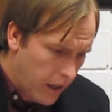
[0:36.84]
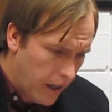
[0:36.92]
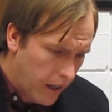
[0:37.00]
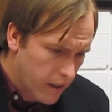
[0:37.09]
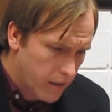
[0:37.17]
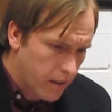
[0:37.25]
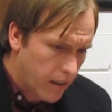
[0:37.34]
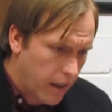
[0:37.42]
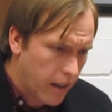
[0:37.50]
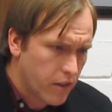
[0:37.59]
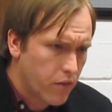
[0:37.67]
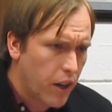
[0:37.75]
thing, I think
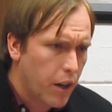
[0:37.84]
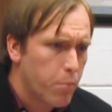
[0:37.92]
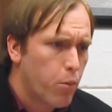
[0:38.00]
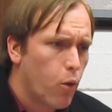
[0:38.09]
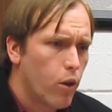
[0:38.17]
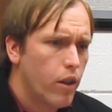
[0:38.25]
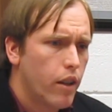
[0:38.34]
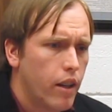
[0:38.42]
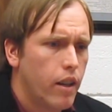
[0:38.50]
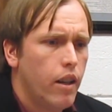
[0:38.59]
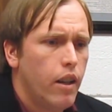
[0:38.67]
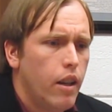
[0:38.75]
it's very important
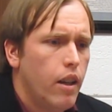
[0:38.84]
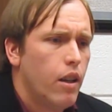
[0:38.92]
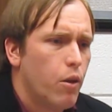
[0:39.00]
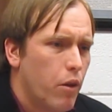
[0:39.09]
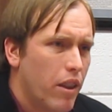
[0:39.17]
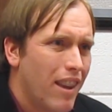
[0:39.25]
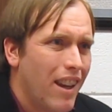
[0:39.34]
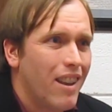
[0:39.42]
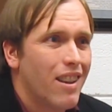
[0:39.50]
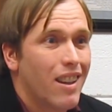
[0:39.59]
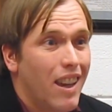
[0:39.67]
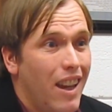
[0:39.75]
that we
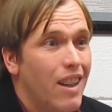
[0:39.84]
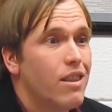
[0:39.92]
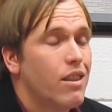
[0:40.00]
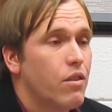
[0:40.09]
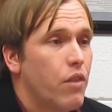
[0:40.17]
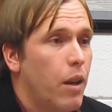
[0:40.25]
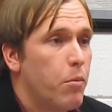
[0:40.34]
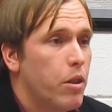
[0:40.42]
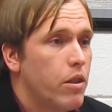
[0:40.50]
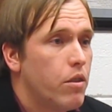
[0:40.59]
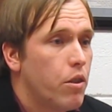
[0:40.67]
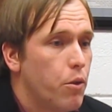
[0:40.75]
thank the kids as
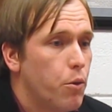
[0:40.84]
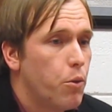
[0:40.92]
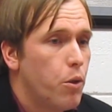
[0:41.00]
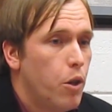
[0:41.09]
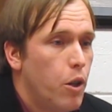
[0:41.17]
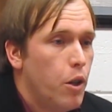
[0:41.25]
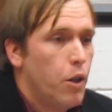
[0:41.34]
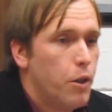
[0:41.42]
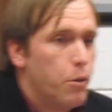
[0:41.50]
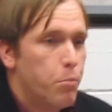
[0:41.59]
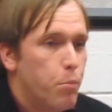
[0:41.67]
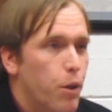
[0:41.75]
families who
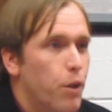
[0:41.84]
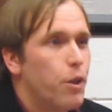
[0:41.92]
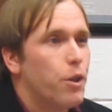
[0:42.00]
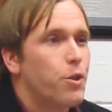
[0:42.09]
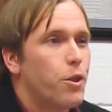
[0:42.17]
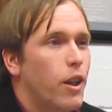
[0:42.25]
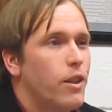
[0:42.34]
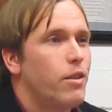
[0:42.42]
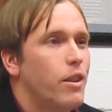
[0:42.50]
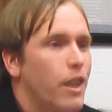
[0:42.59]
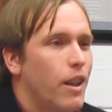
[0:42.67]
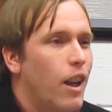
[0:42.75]
put their
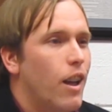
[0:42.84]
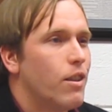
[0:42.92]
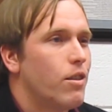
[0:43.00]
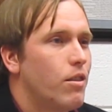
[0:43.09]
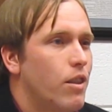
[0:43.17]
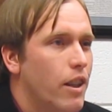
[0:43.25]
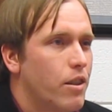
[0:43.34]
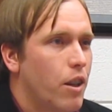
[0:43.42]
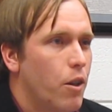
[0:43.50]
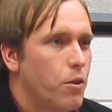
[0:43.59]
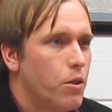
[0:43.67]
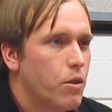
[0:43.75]
trust in us as
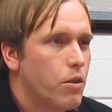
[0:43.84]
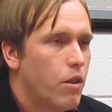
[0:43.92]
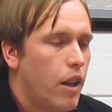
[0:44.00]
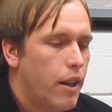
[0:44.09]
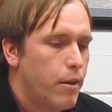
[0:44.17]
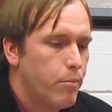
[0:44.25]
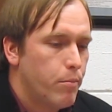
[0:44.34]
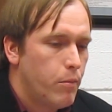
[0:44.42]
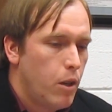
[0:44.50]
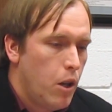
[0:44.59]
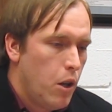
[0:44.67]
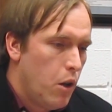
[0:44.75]
coaches.
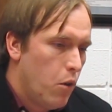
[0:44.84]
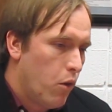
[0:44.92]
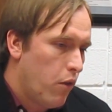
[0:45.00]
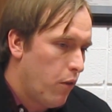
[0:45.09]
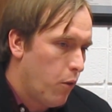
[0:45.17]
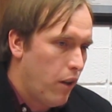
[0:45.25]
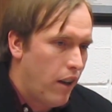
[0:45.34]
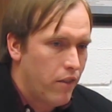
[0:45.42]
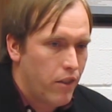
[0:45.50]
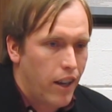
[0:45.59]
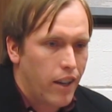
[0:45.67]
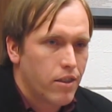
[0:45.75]
We feel we
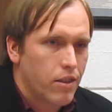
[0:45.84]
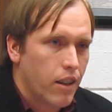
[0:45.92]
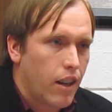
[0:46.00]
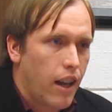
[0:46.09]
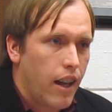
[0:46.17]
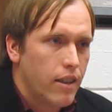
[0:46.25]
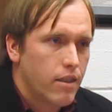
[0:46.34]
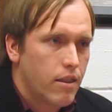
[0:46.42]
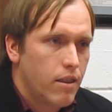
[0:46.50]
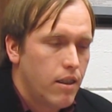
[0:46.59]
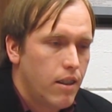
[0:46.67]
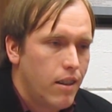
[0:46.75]
have an excellent
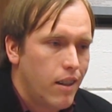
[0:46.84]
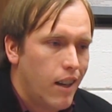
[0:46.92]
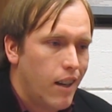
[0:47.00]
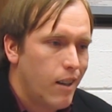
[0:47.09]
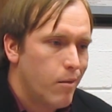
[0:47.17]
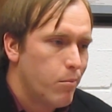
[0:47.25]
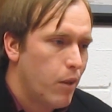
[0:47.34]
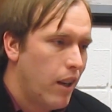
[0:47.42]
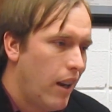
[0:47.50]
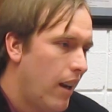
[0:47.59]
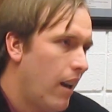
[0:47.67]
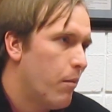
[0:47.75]
class,
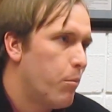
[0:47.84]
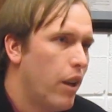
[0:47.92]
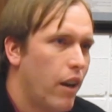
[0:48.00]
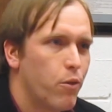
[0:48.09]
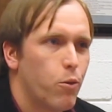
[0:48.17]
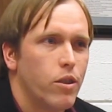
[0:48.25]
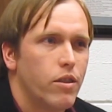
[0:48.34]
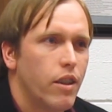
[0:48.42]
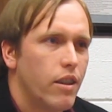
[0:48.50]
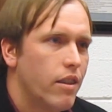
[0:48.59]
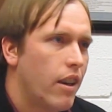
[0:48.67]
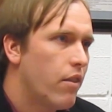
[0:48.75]
but everyone
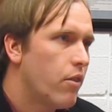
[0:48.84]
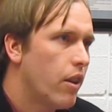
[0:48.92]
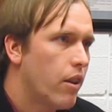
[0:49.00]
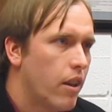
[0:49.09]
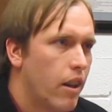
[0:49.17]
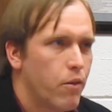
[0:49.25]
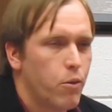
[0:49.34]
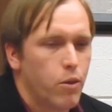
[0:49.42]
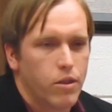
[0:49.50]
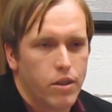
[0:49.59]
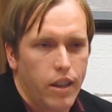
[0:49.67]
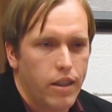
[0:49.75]
says that every year.
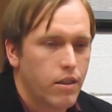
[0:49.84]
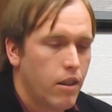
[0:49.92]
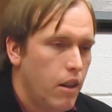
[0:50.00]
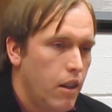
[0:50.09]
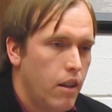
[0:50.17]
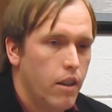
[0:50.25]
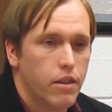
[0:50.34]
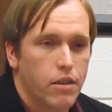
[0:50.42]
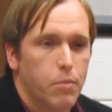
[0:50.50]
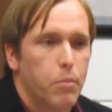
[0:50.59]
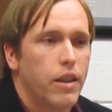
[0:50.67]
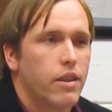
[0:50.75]
Everyone says this
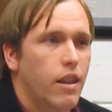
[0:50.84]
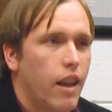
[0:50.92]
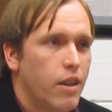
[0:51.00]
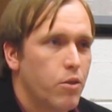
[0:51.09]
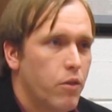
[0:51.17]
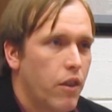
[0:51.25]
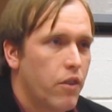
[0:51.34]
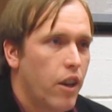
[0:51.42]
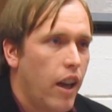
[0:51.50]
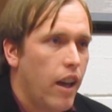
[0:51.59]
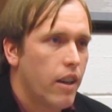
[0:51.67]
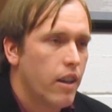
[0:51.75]
is the best class we've ever
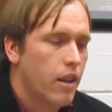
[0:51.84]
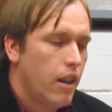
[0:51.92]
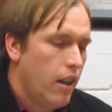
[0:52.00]
had.